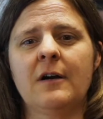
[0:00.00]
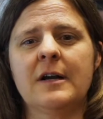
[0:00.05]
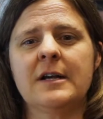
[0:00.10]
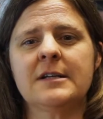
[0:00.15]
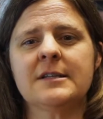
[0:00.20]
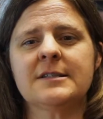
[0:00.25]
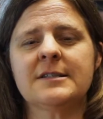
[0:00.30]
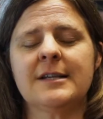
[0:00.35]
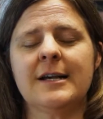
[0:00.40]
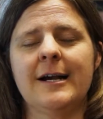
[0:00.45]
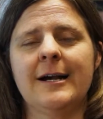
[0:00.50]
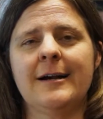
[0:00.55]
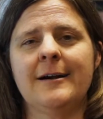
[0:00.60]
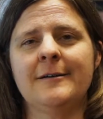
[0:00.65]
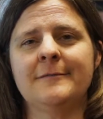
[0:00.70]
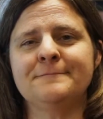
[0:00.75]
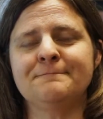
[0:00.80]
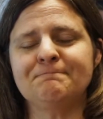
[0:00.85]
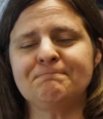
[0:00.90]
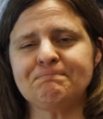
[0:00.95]
as
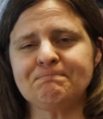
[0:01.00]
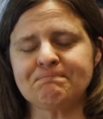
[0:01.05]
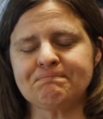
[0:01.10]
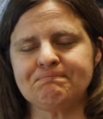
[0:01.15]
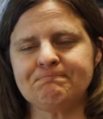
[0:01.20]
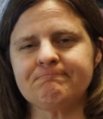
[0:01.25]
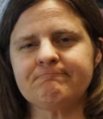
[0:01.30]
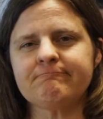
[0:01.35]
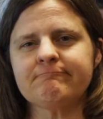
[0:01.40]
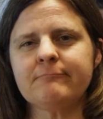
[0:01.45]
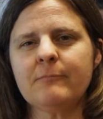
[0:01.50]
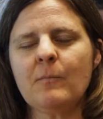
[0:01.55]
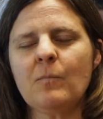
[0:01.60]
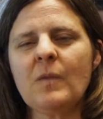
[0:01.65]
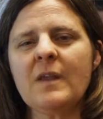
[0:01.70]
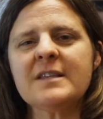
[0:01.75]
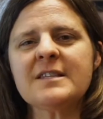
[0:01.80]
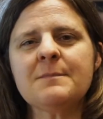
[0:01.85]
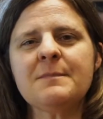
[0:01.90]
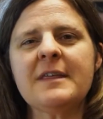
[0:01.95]

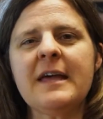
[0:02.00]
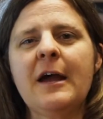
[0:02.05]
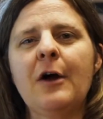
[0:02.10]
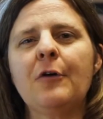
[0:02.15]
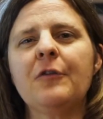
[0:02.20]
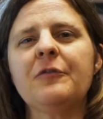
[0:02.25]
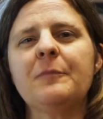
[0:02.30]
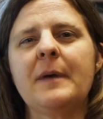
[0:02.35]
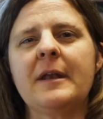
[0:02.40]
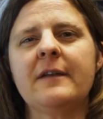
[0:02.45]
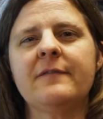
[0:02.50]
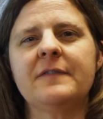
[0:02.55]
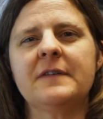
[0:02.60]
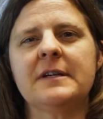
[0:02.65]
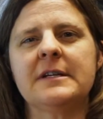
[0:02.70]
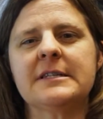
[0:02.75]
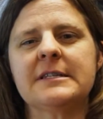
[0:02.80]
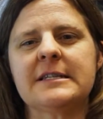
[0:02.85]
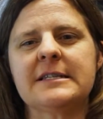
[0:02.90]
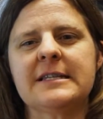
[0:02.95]
some of the health
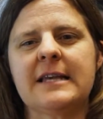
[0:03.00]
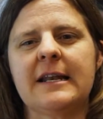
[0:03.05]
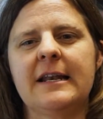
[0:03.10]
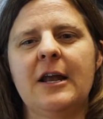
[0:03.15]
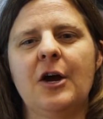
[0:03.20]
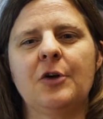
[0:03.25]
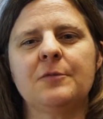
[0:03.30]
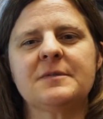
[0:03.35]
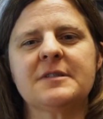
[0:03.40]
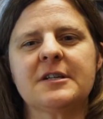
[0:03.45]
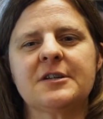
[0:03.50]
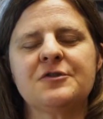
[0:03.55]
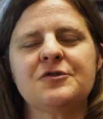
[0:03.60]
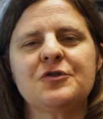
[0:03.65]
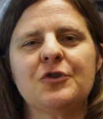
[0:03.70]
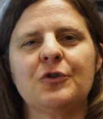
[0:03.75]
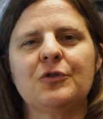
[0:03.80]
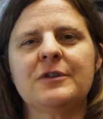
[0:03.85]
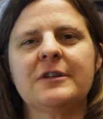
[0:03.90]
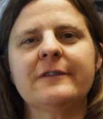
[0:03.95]
benefits is that it helps to
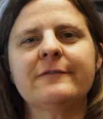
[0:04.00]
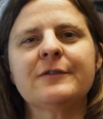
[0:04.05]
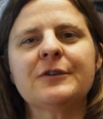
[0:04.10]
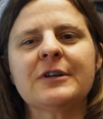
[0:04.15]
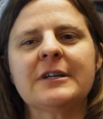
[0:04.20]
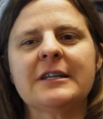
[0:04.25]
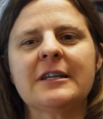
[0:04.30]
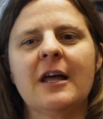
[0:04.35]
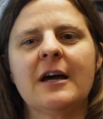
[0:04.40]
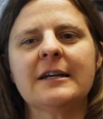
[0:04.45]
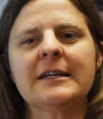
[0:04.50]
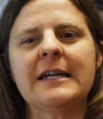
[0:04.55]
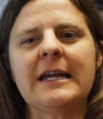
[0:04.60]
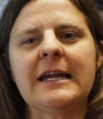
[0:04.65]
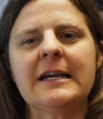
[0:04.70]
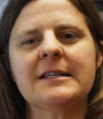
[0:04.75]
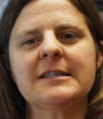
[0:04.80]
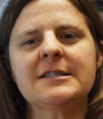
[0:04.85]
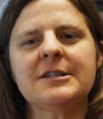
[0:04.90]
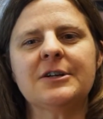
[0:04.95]
control liver and lung
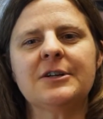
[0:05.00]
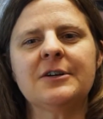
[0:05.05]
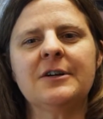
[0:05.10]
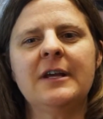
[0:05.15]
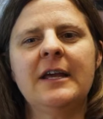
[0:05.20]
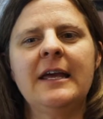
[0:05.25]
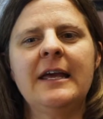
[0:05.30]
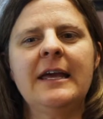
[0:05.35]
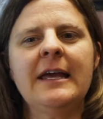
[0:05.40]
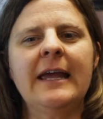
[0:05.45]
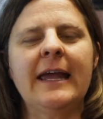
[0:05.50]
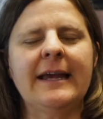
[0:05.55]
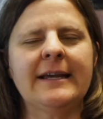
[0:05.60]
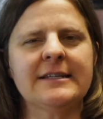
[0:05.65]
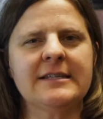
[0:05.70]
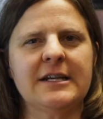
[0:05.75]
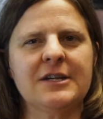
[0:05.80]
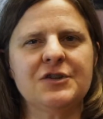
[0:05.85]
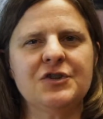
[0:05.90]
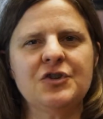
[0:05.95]
cancer,
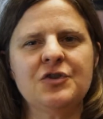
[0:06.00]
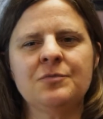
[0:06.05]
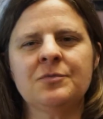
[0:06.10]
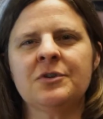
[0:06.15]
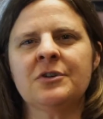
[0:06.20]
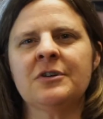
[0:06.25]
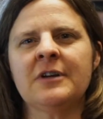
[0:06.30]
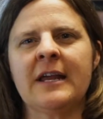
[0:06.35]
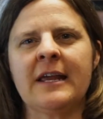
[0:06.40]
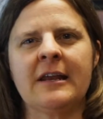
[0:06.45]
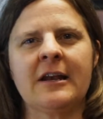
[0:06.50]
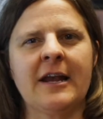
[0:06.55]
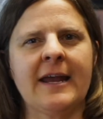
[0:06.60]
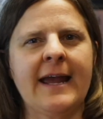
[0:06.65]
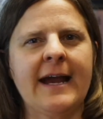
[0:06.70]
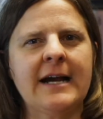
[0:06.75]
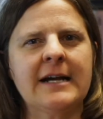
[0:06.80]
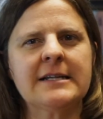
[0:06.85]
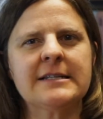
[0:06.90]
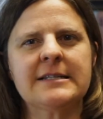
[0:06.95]
anti-tumor,
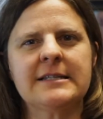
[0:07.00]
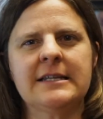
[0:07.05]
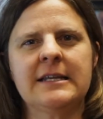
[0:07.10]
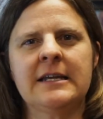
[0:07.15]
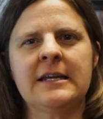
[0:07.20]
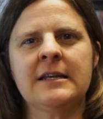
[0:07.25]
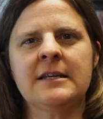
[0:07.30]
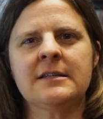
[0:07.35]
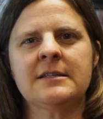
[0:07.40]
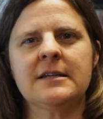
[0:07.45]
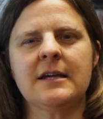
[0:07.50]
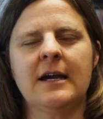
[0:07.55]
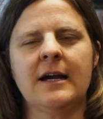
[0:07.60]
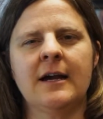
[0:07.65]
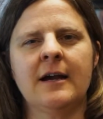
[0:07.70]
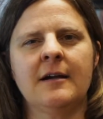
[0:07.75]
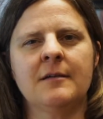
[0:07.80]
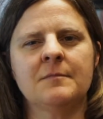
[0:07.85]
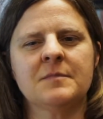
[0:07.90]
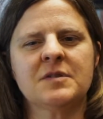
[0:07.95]
antioxidant,
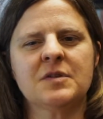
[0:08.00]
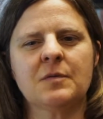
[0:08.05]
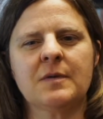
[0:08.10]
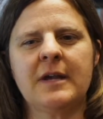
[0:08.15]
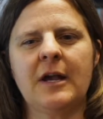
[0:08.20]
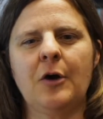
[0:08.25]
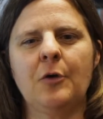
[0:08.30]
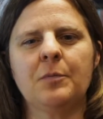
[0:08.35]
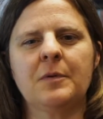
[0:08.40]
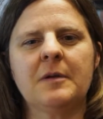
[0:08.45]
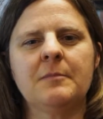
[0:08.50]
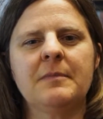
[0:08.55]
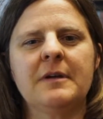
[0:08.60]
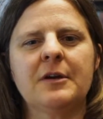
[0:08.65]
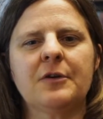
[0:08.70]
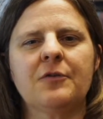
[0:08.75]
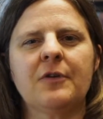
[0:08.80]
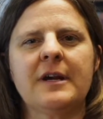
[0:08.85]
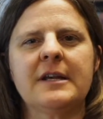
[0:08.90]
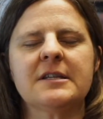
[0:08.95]
so kelp can be
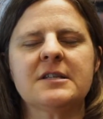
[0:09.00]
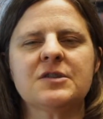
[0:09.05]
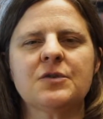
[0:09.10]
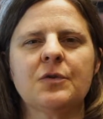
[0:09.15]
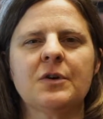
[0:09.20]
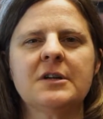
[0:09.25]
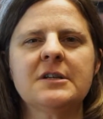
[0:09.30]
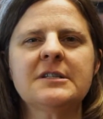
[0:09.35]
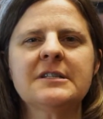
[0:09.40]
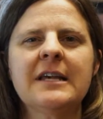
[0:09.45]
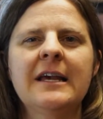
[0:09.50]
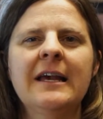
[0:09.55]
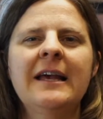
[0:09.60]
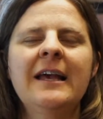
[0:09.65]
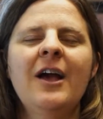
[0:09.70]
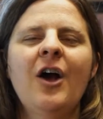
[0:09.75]
a great source.